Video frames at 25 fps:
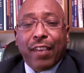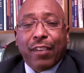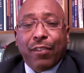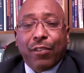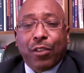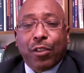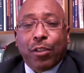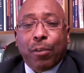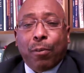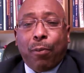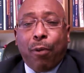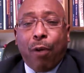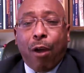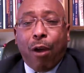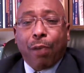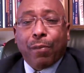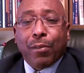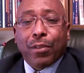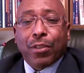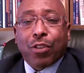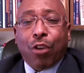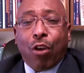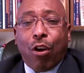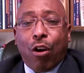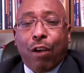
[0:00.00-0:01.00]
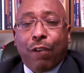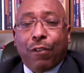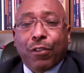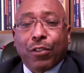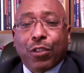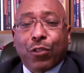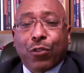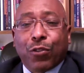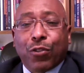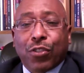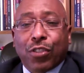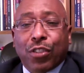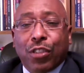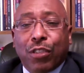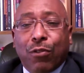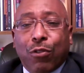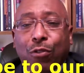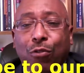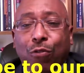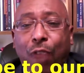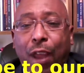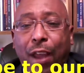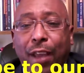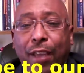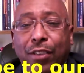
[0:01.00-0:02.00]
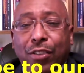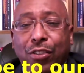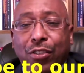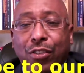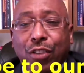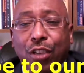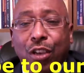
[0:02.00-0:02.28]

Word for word: the department's Office for Civil Rights,